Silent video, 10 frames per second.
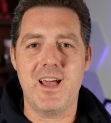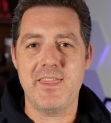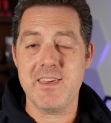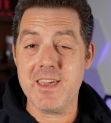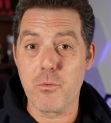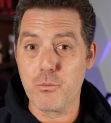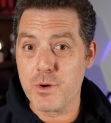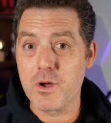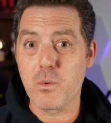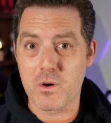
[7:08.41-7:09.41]
the
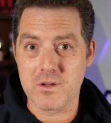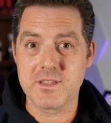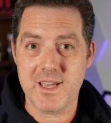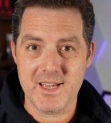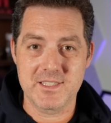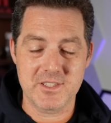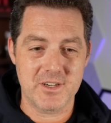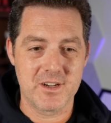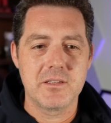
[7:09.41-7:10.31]
real world answer.